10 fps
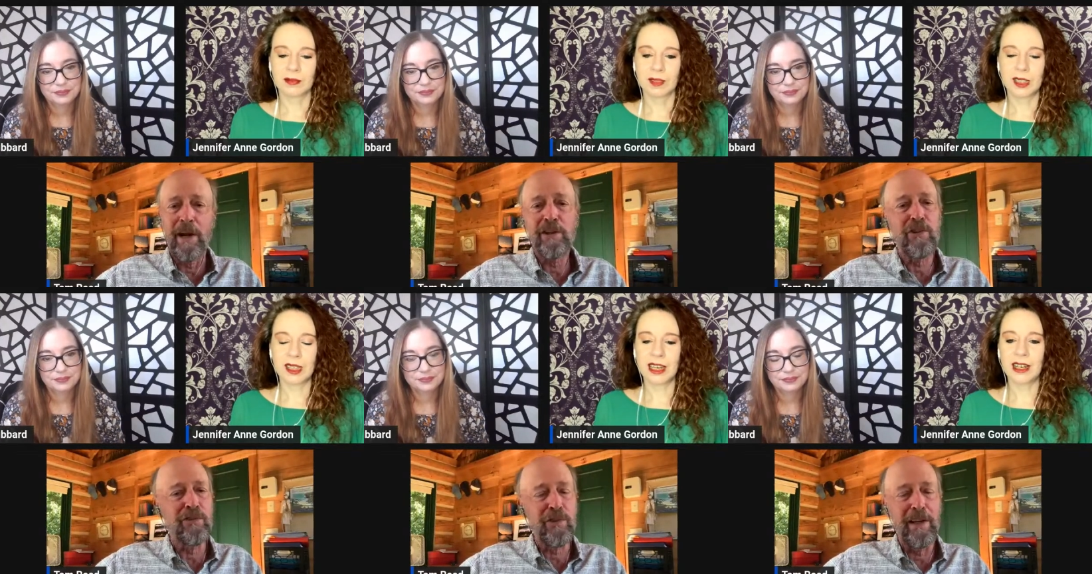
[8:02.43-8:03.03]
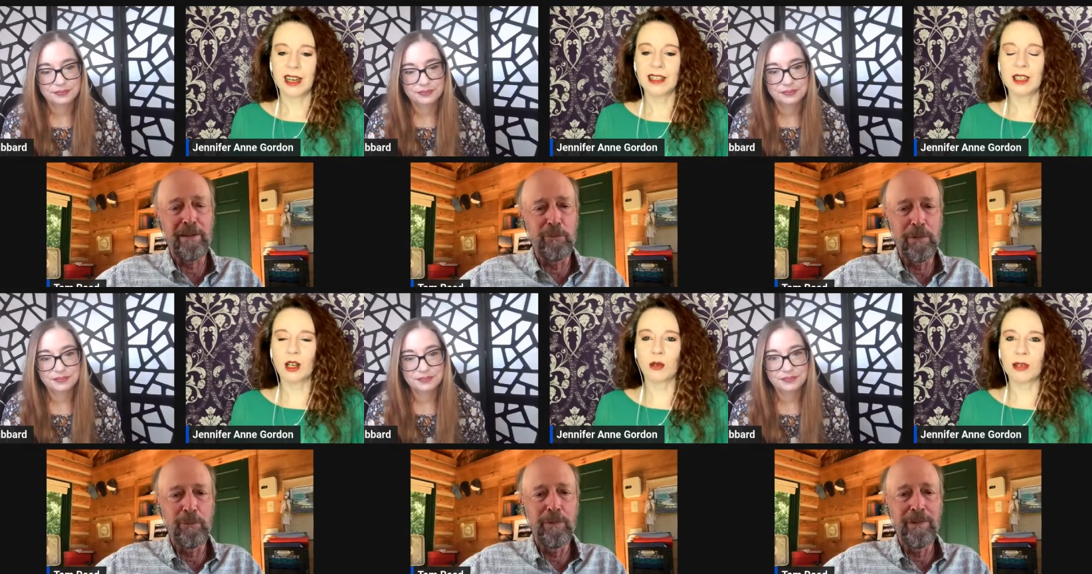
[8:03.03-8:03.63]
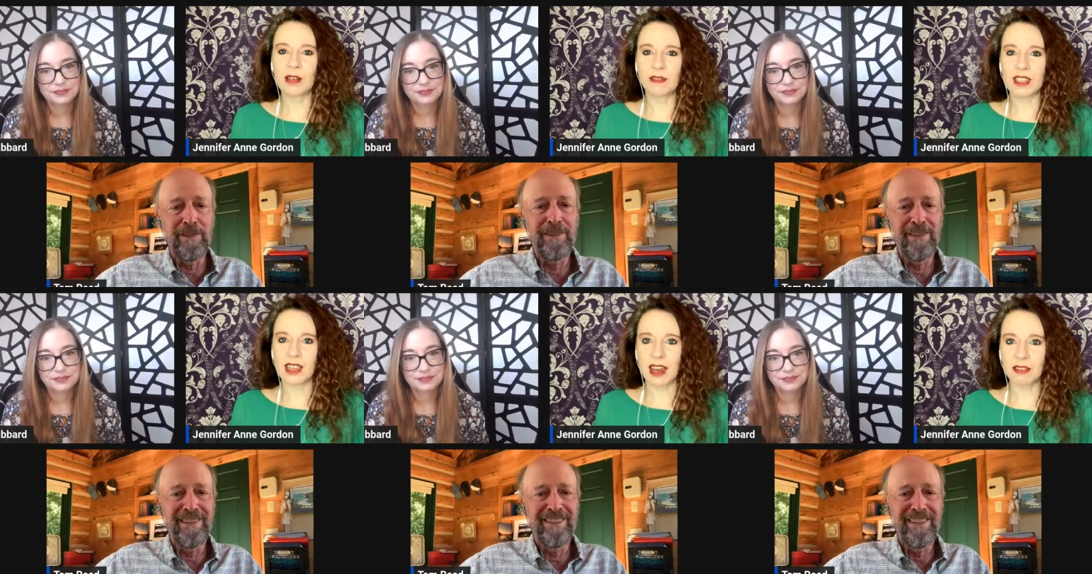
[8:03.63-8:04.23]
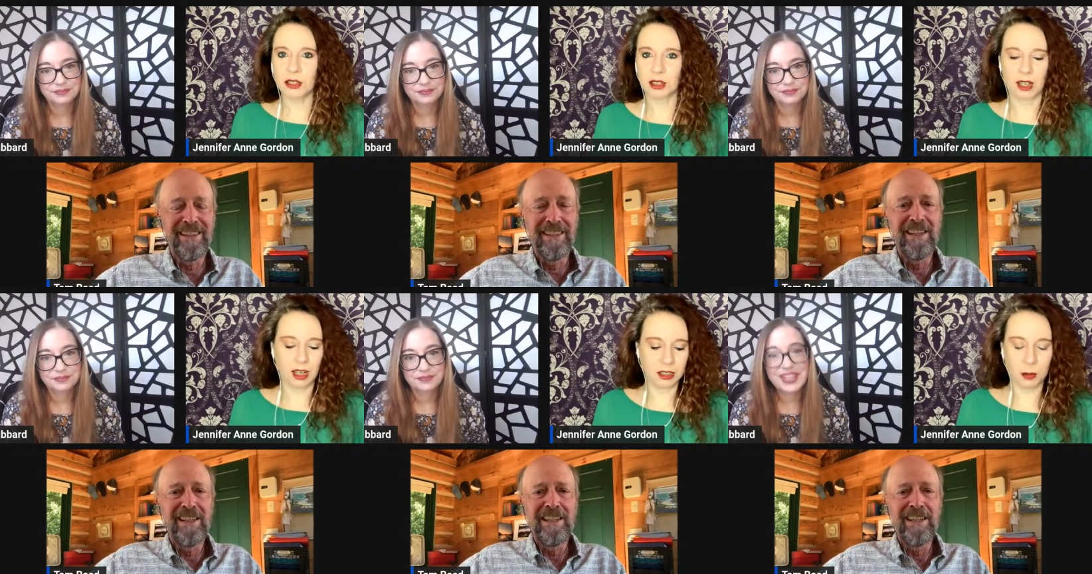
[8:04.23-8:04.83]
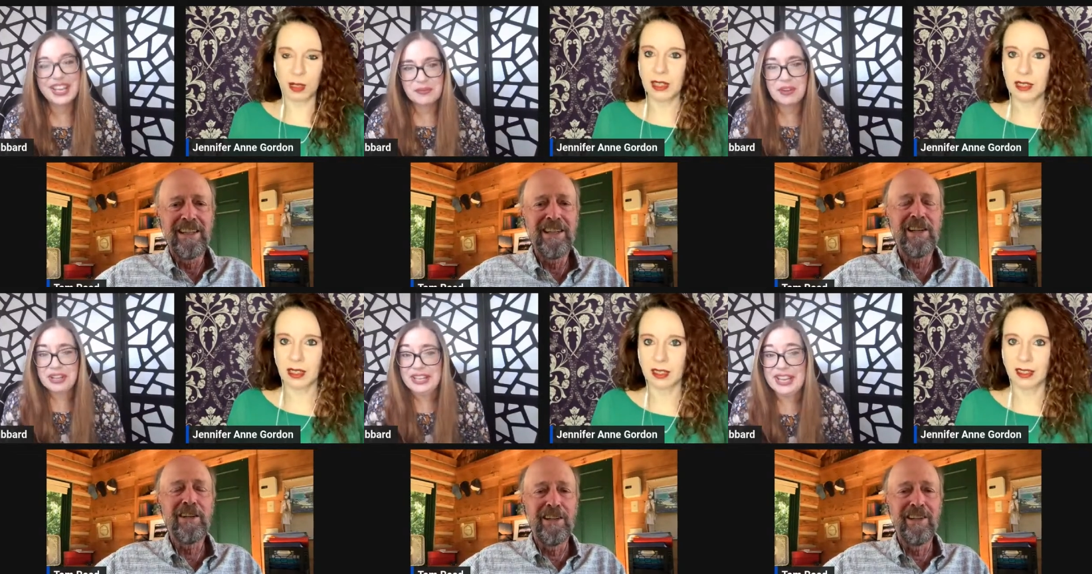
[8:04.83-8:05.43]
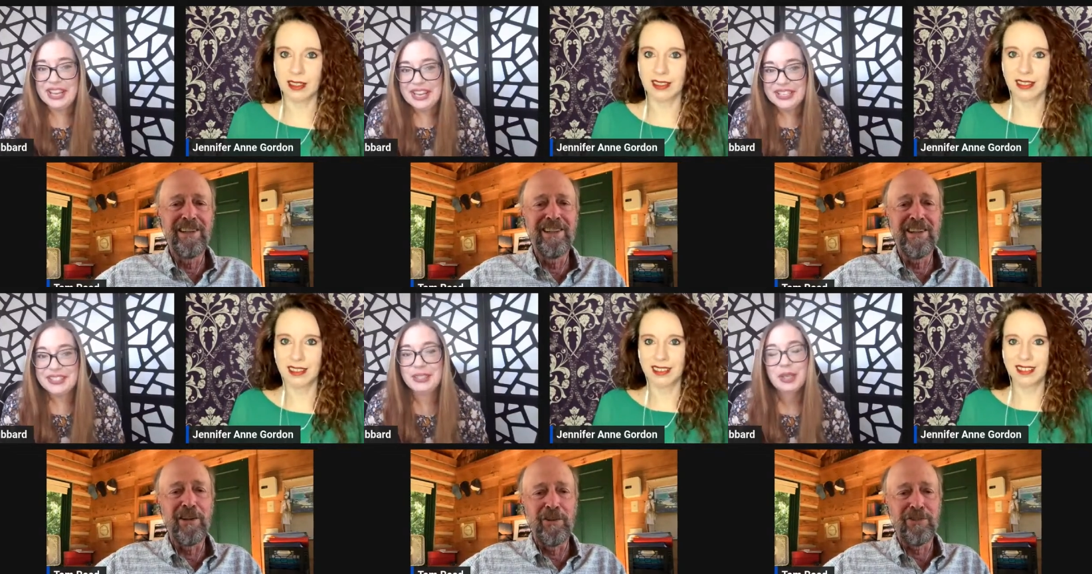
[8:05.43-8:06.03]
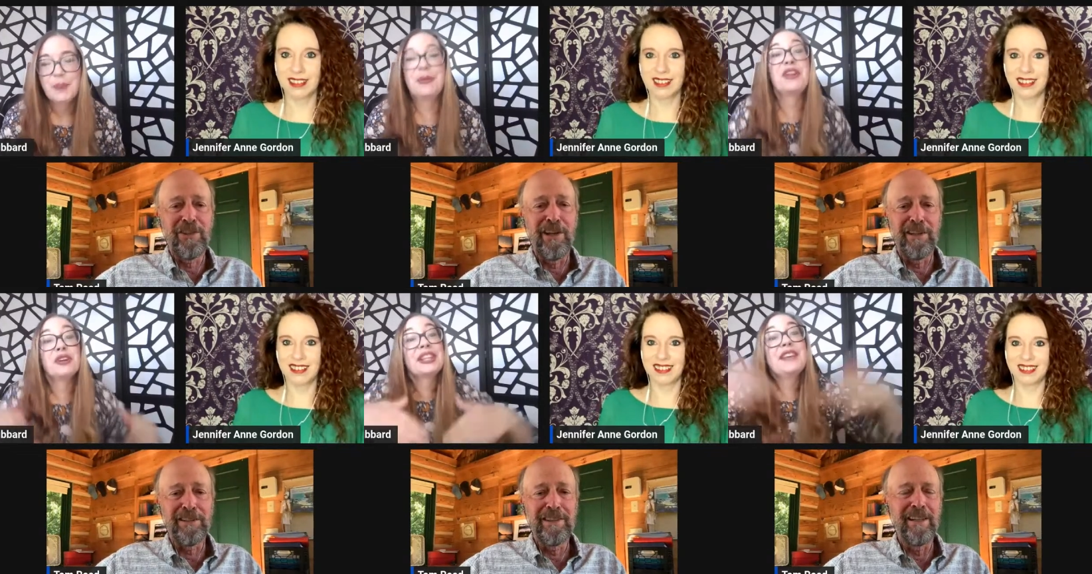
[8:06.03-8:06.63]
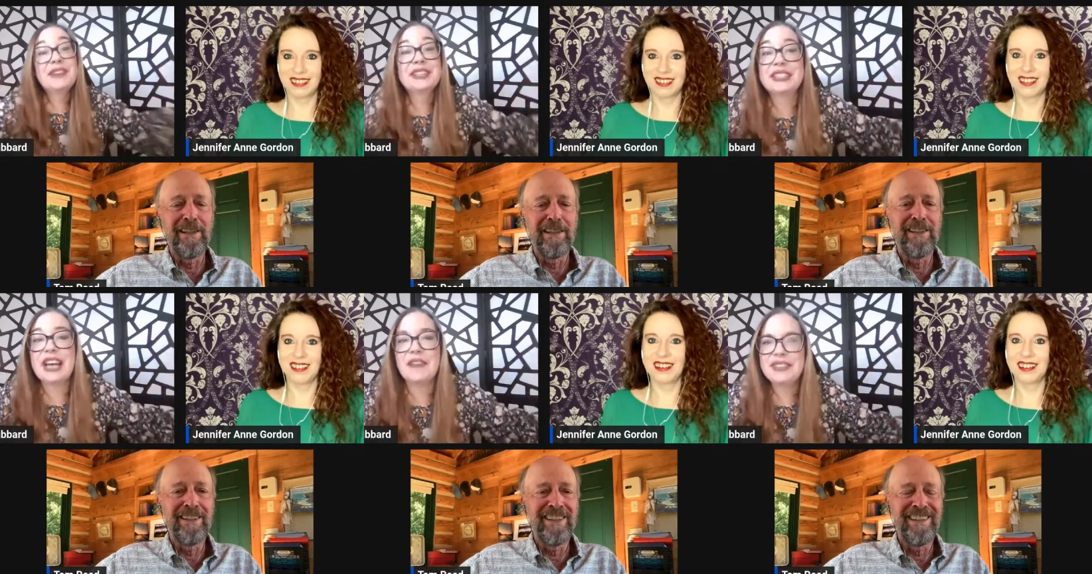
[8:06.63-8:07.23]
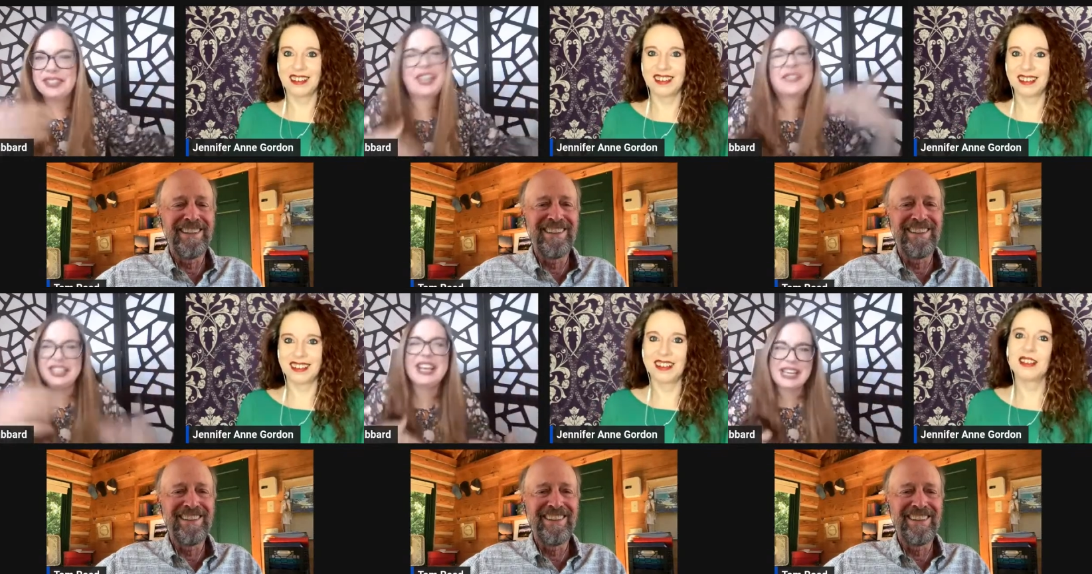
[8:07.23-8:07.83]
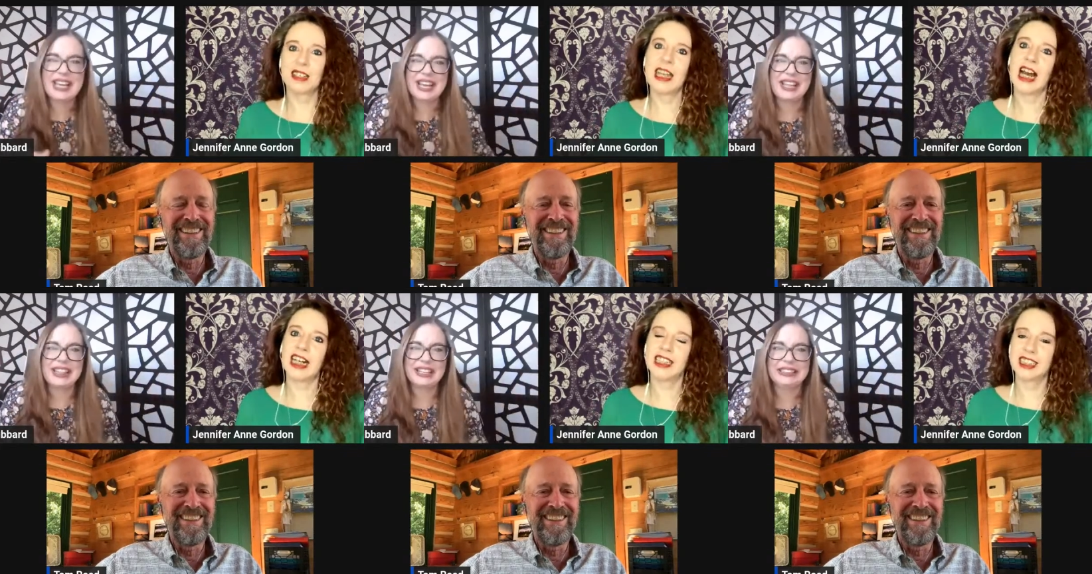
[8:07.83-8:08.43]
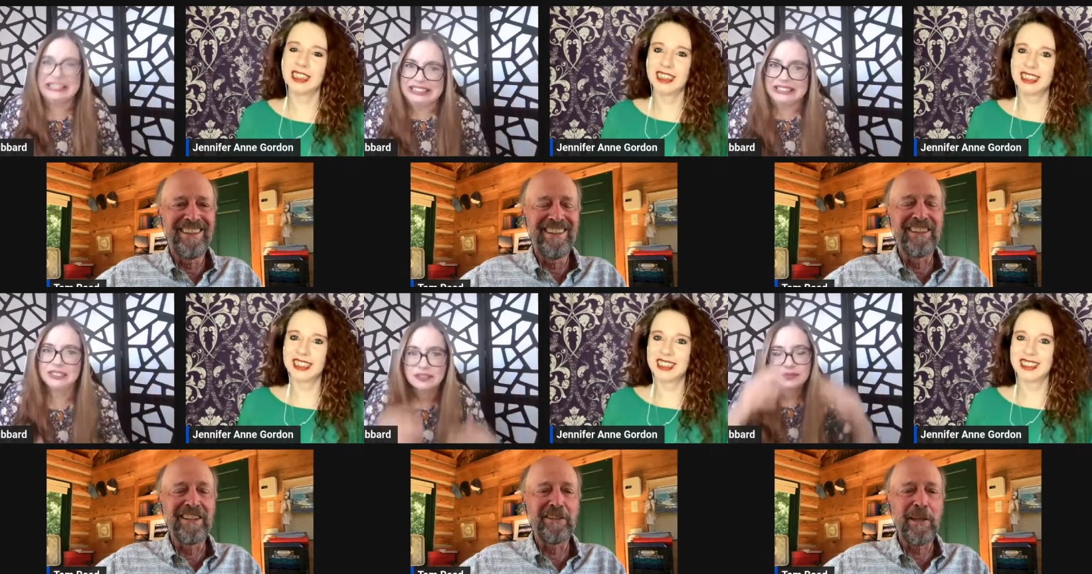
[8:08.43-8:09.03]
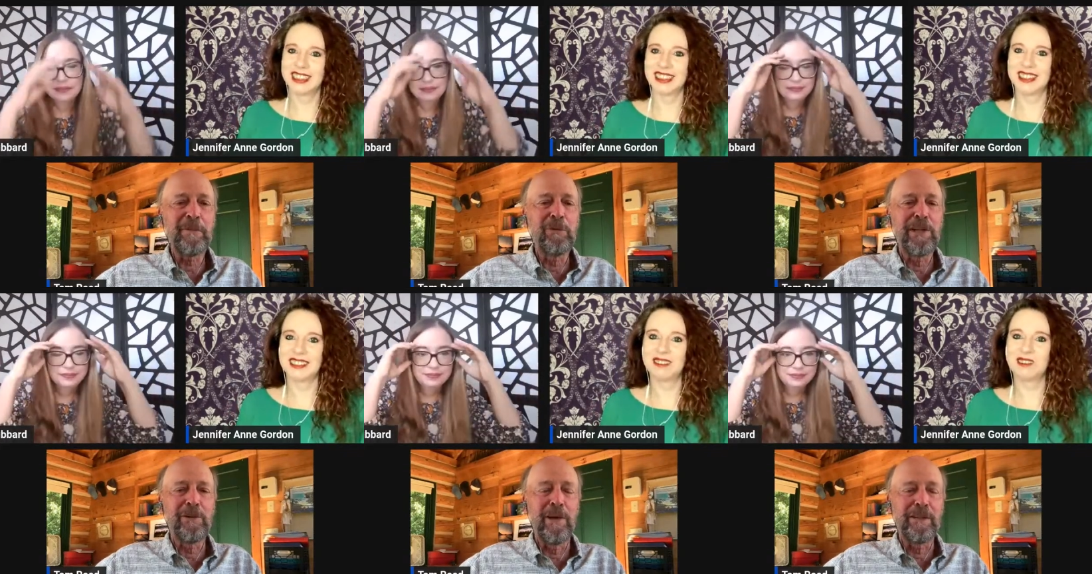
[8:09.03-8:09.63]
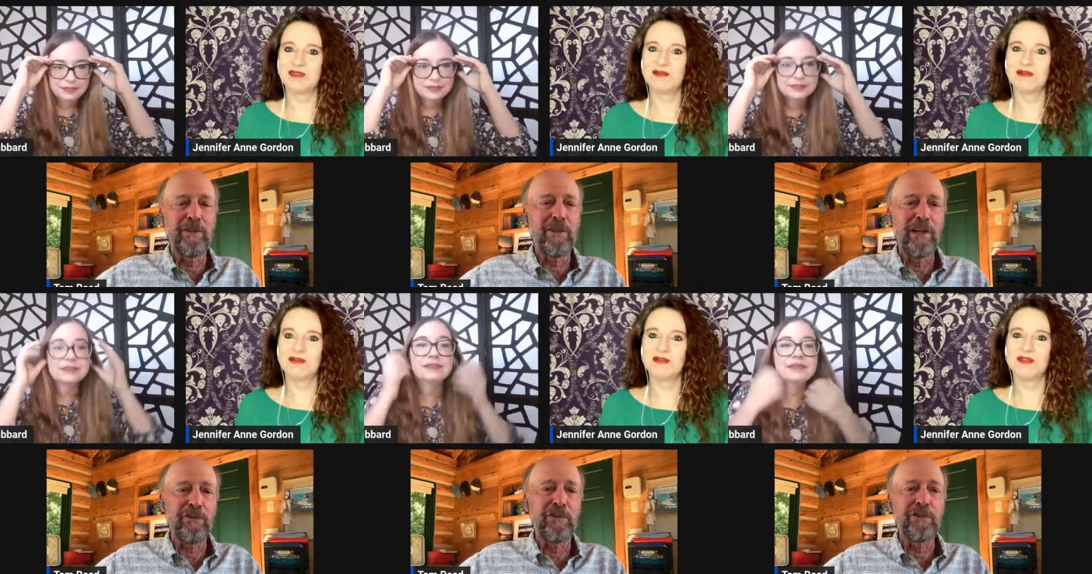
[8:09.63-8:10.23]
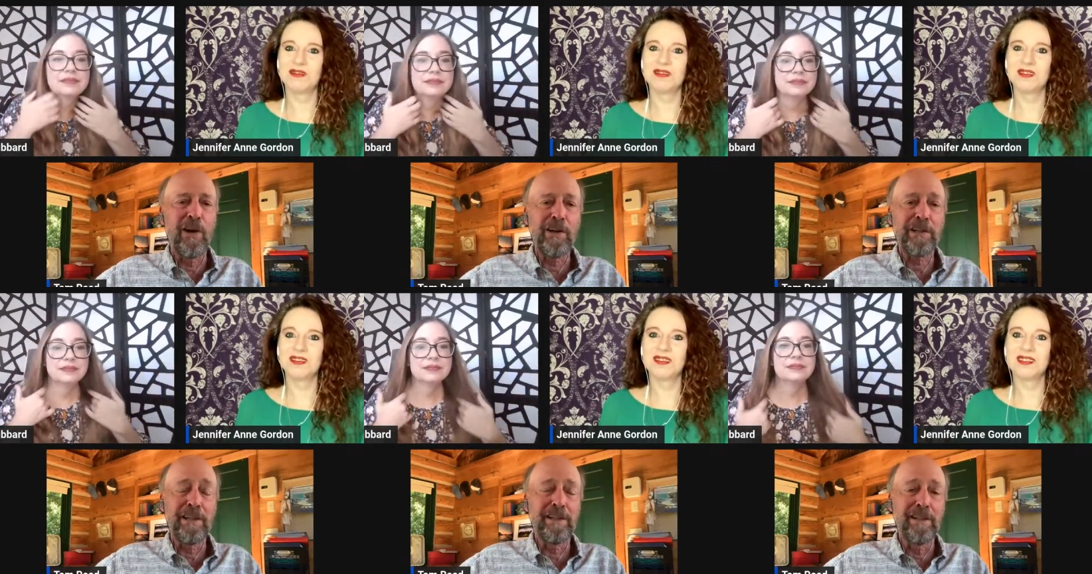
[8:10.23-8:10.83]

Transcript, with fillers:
Speaker 1: And I should it's like, say it's a
Speaker 2: grief scavenger hunt,
Speaker 3: basically. really is. it is, yeah. You're leaving and, stuff instead of taking it. Yeah.
Speaker 1: And let me reiterate that it's a dark,